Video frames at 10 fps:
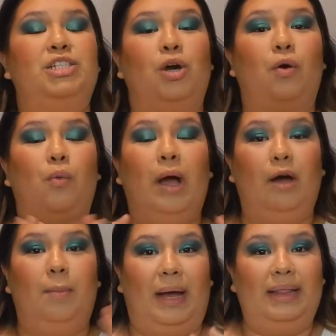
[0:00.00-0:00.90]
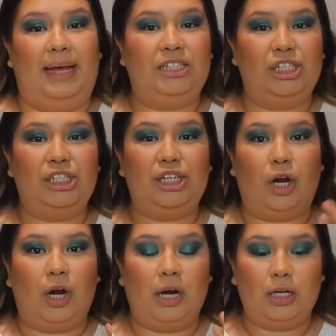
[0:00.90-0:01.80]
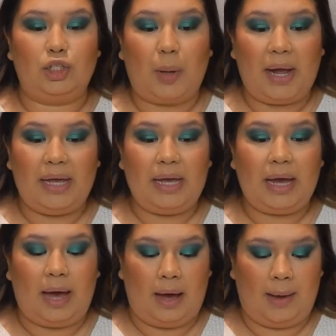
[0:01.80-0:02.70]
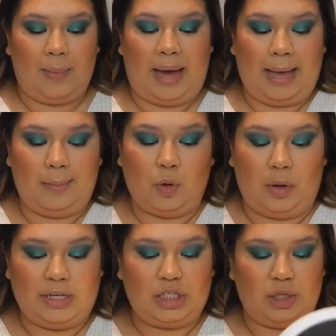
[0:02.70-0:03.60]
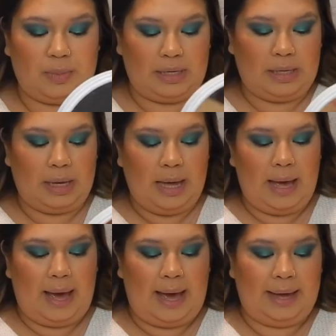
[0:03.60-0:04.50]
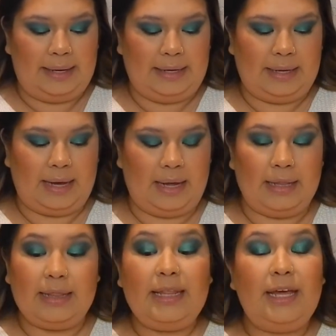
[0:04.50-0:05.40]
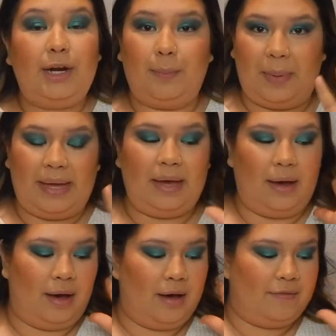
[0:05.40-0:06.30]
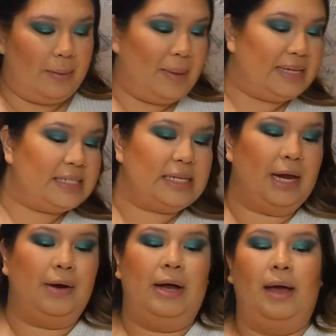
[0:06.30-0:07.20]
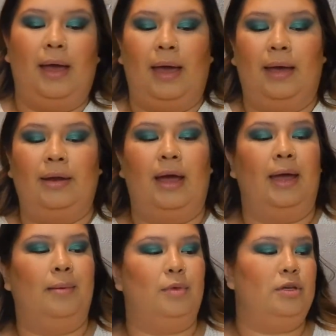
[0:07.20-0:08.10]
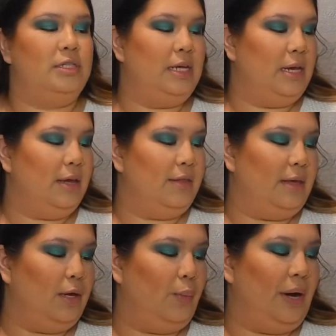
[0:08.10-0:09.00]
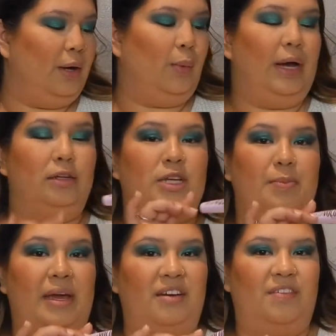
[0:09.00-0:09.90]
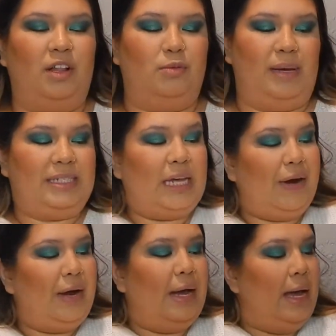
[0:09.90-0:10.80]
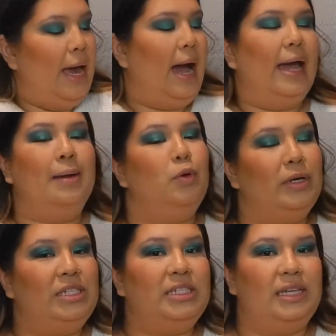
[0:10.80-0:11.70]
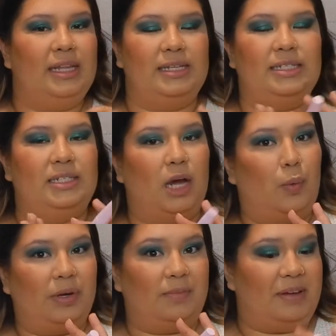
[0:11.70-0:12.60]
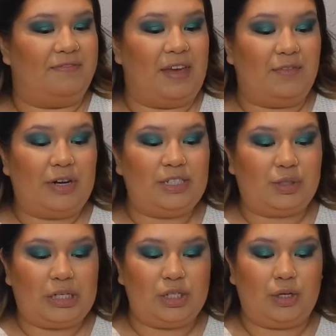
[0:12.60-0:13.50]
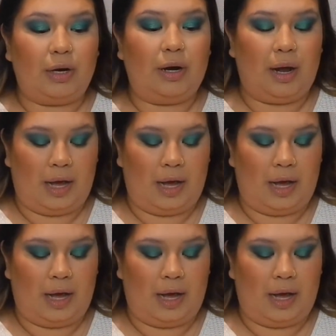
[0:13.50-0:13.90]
so while my lashes are drying, I am going to be adding a little bit of mascara, and I am using the Wet n Wild Mega Volley Mascara. I am going to say this is not one of my favorite drugstore